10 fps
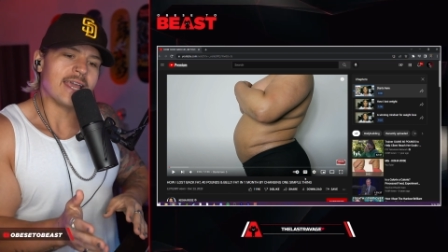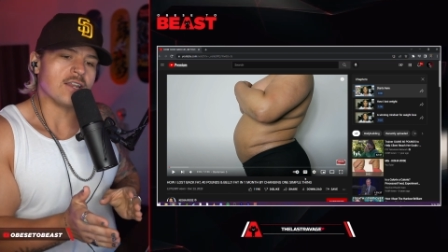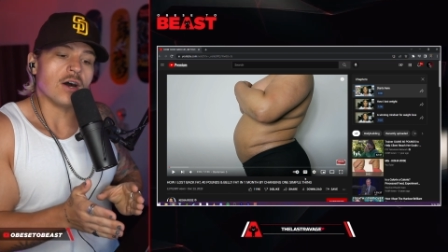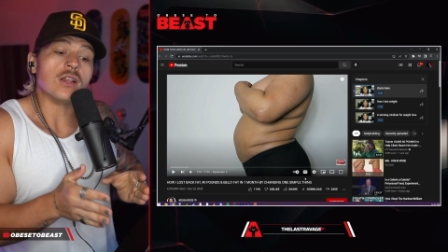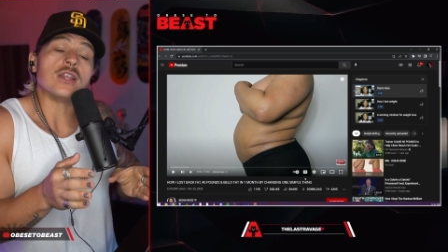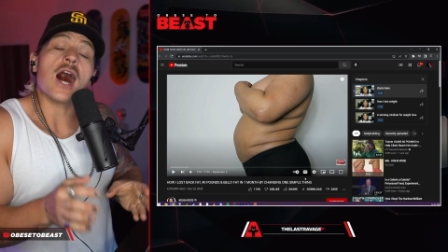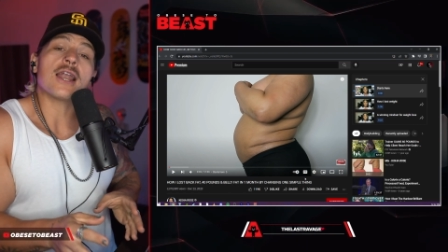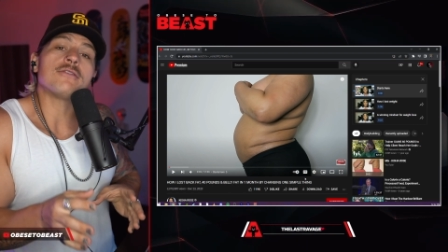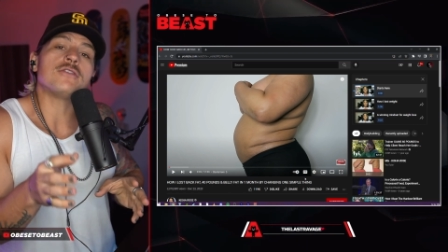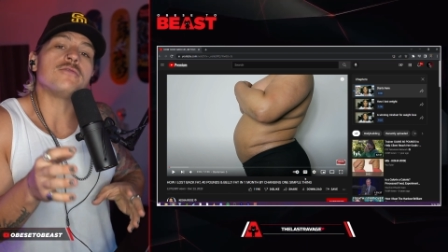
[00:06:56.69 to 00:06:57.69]
And a
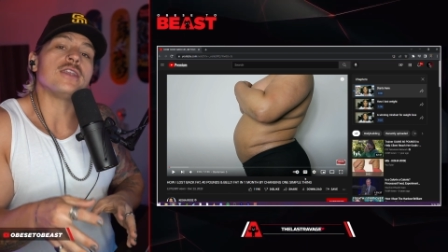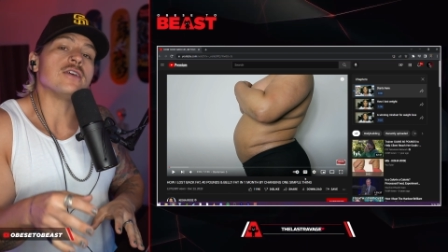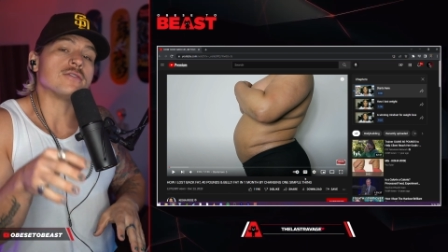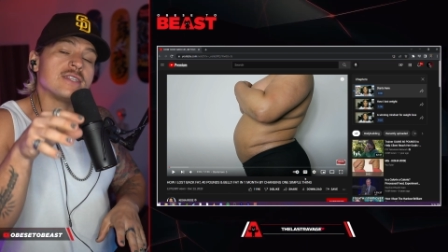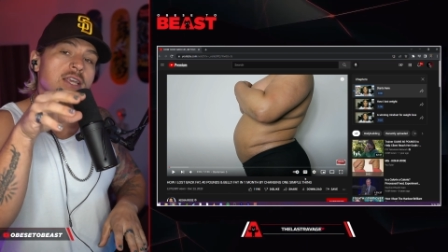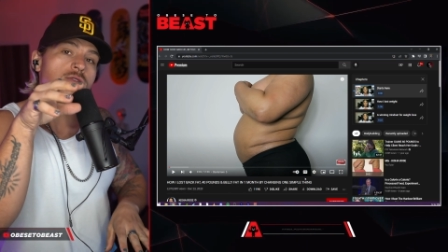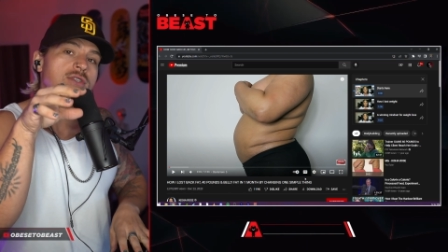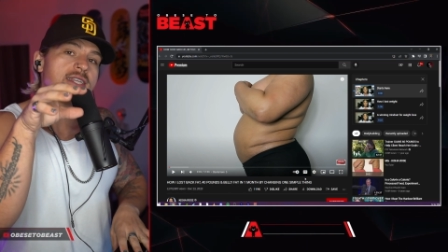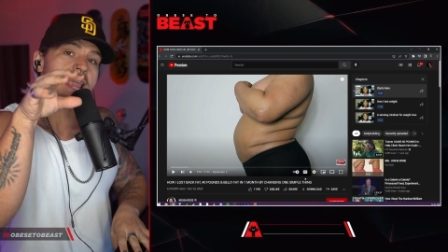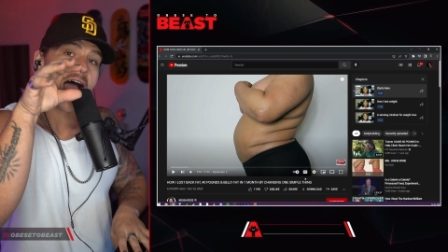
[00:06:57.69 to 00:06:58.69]
lot of the videos that you
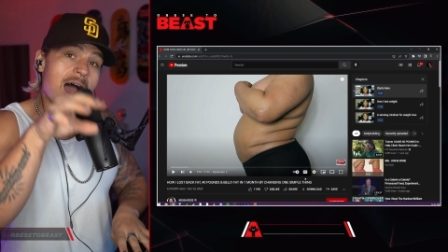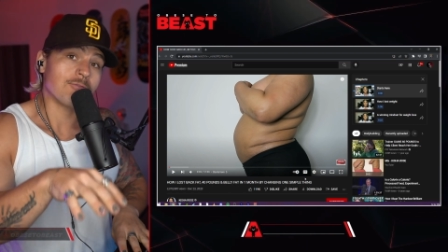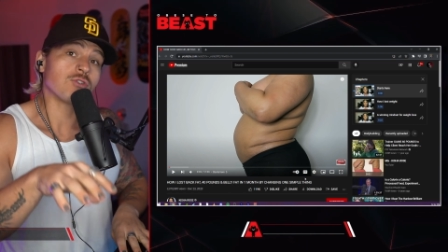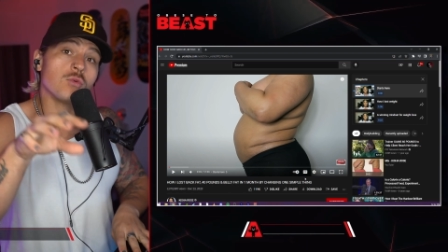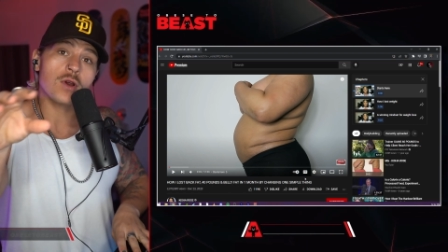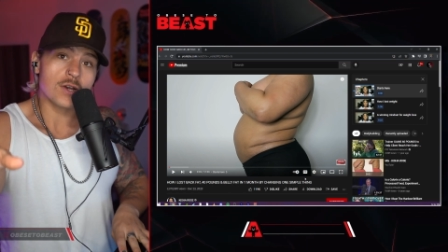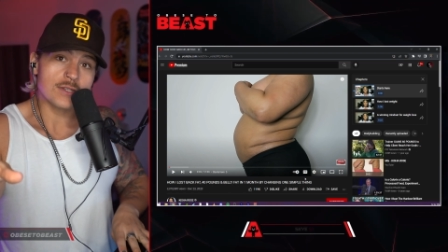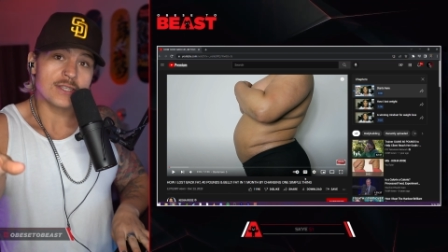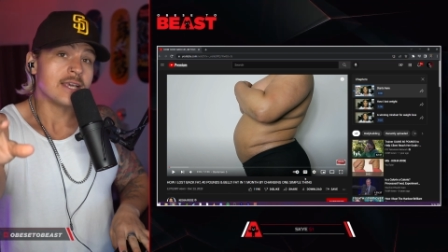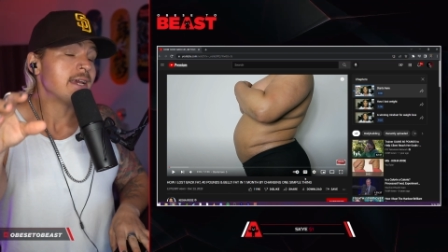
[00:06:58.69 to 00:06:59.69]
see
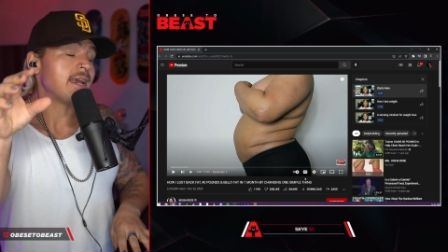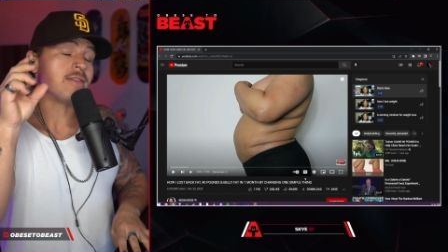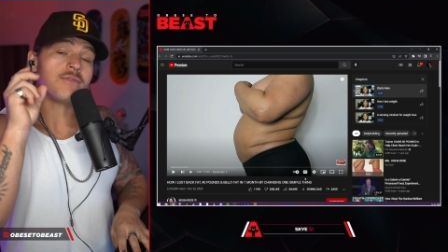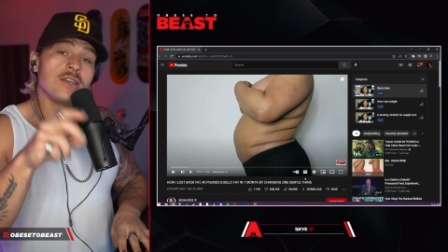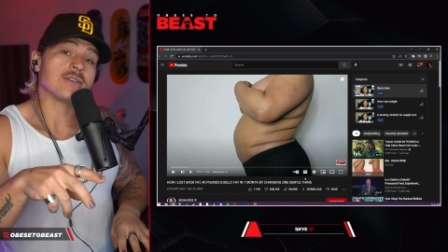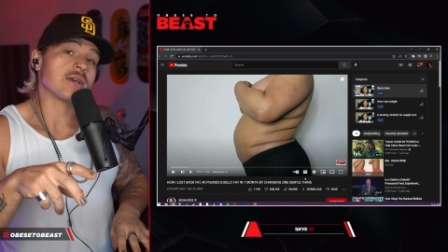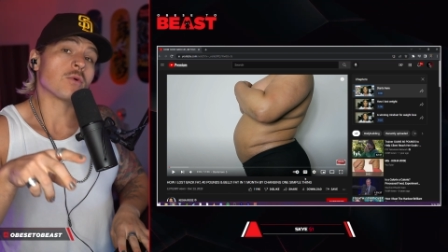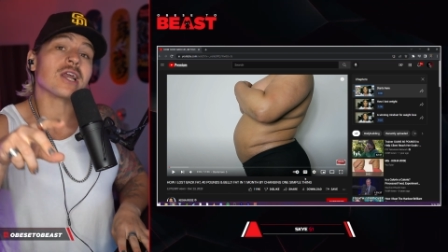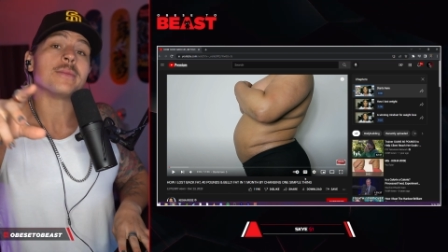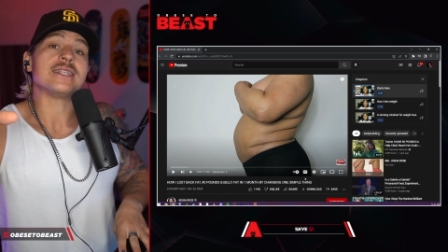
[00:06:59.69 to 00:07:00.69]
afterwards and the videos that
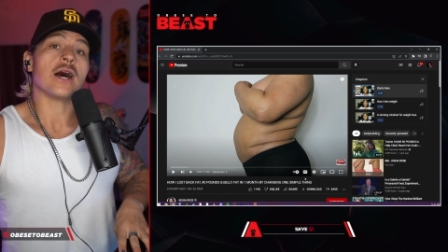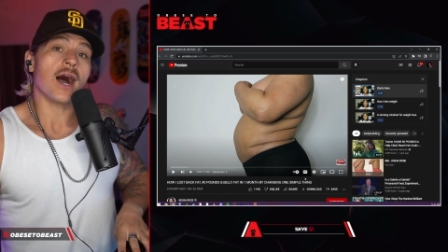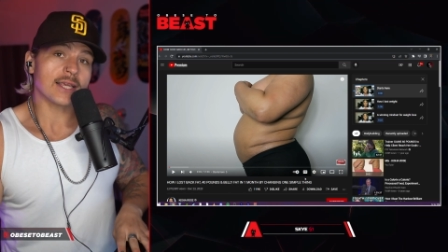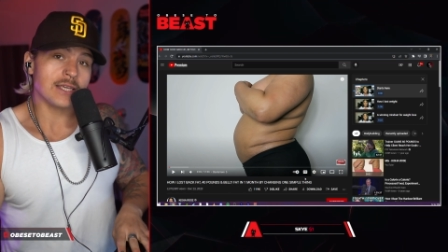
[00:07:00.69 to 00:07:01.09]
we're going to be talking